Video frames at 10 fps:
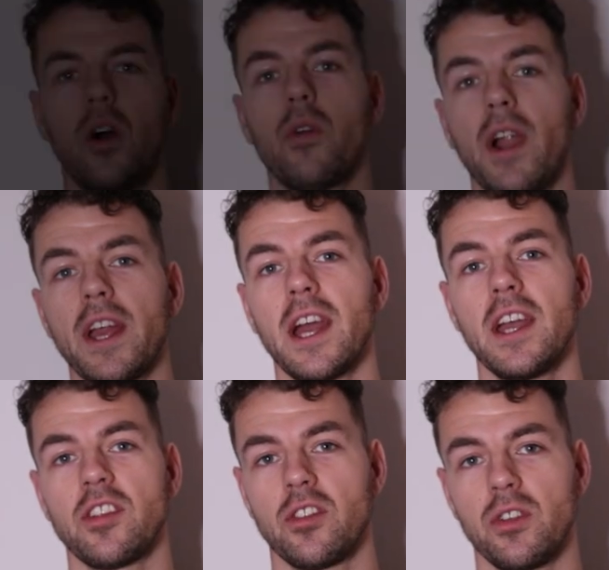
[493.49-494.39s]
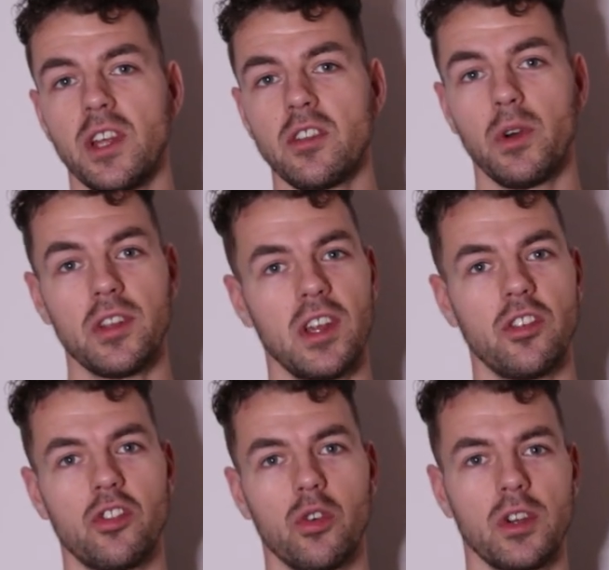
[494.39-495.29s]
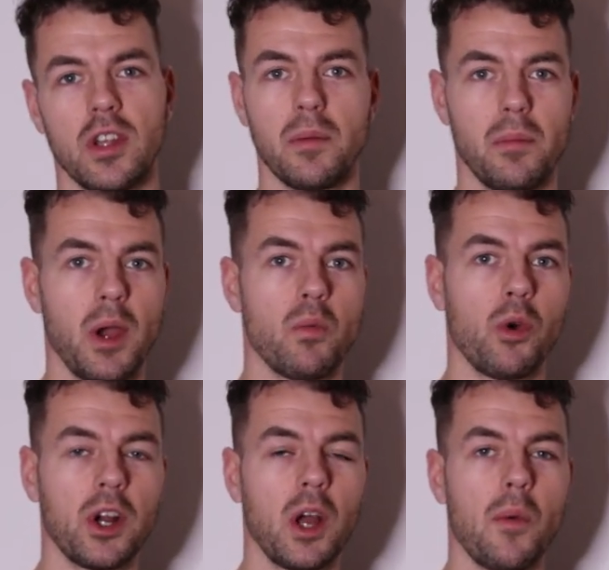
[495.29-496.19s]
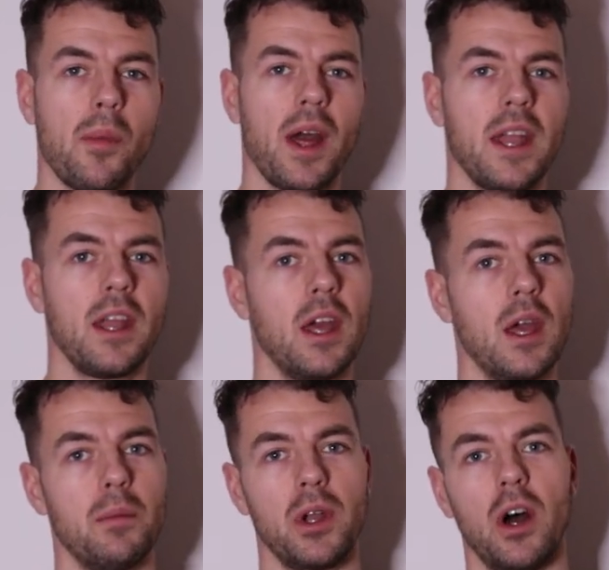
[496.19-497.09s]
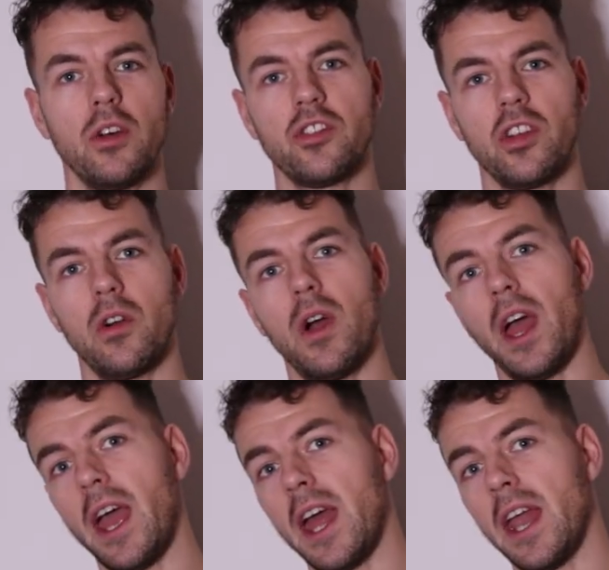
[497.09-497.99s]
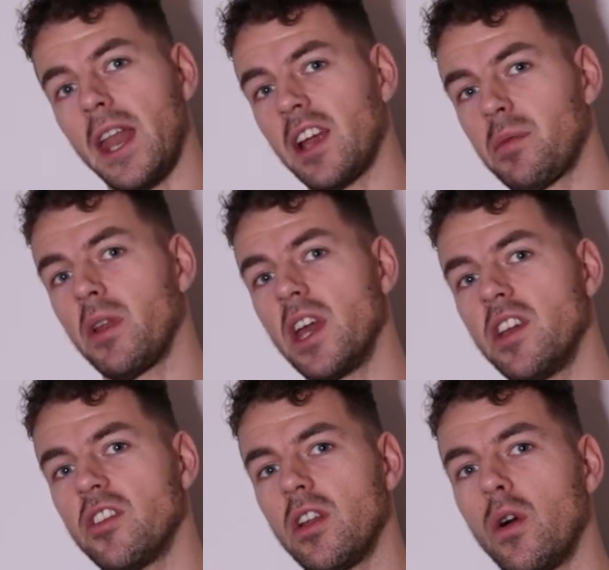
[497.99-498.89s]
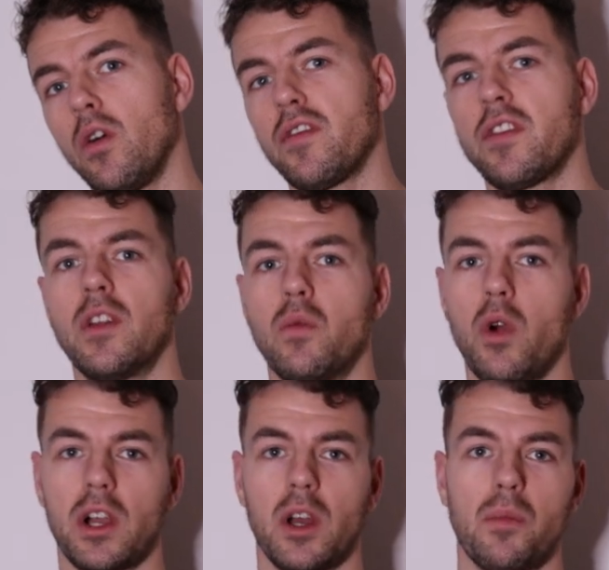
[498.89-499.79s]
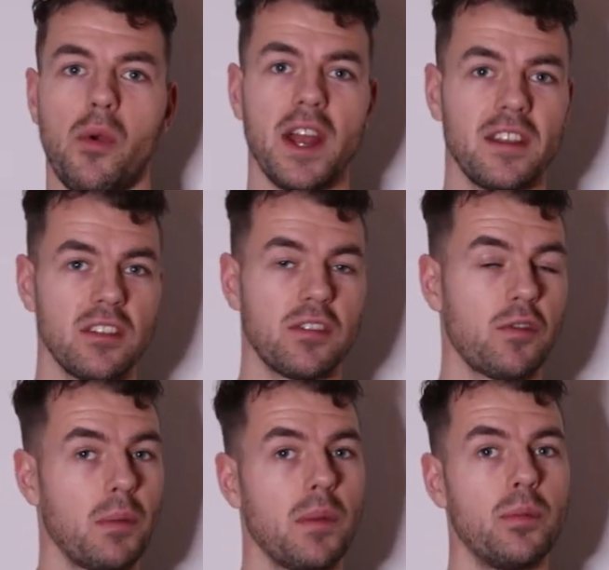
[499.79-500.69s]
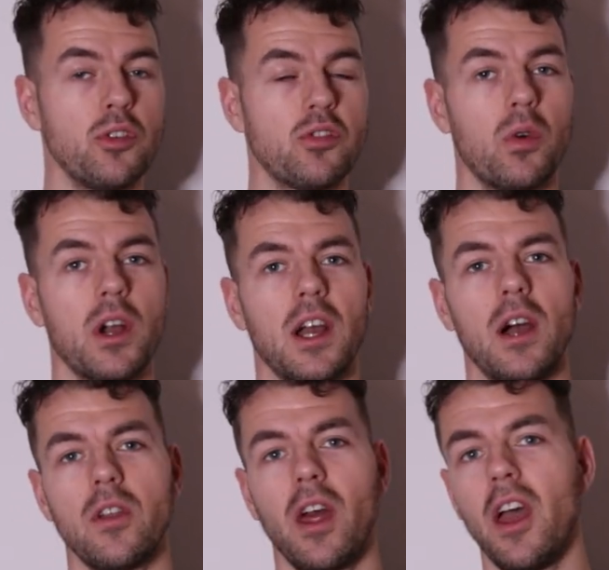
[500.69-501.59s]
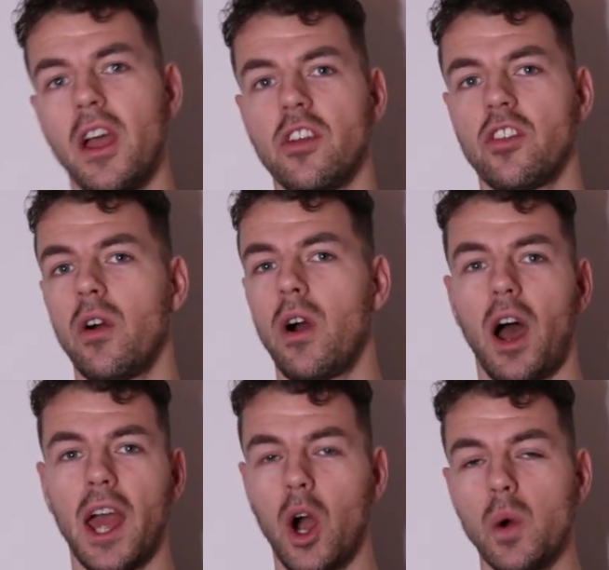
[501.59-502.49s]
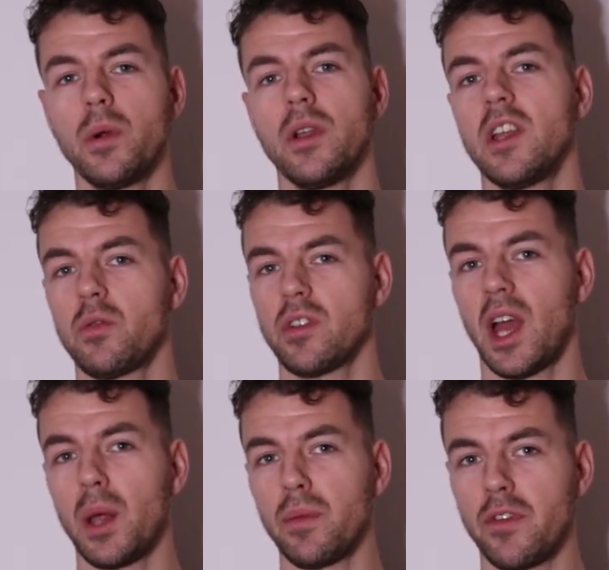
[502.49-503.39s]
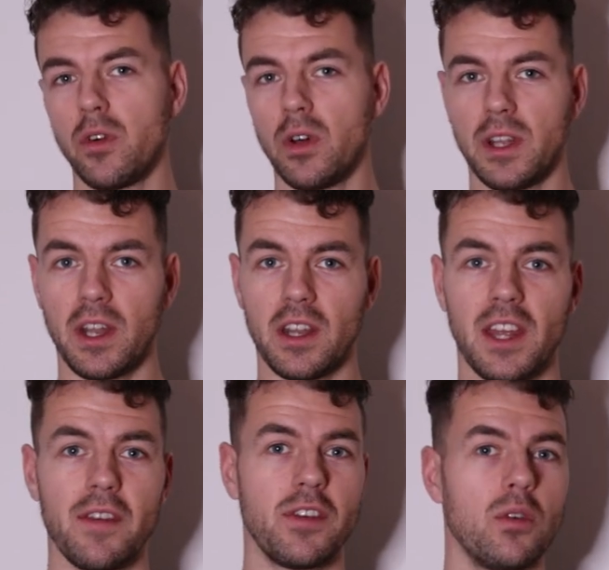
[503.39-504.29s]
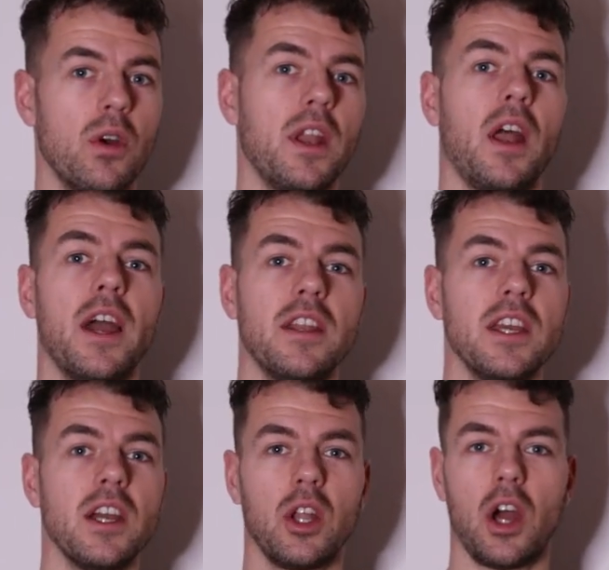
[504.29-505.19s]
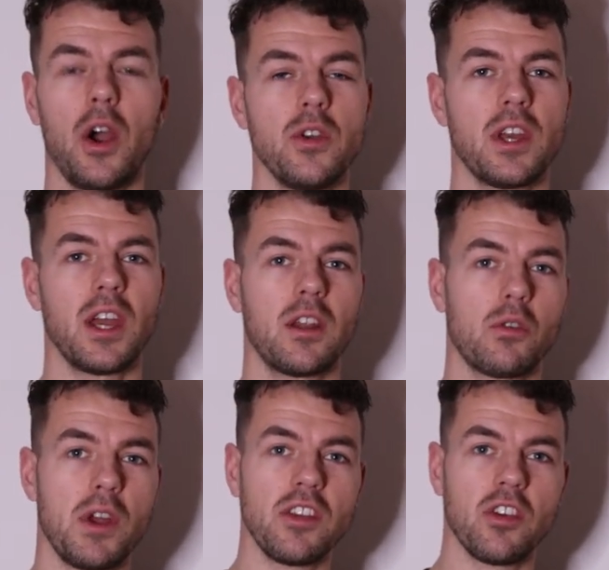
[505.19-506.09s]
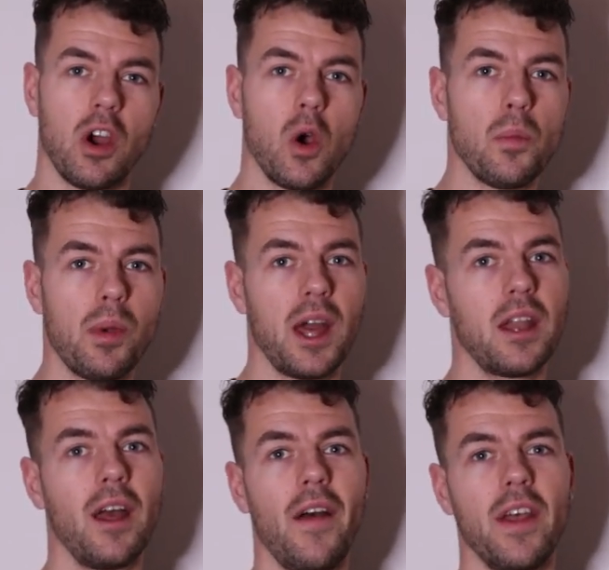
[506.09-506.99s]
Alright guys, so this was in short my workout plan, but also an explanation of the workout practice from my push workout. So I hope this was helpful, that it gives you an idea on how you can create your own plan,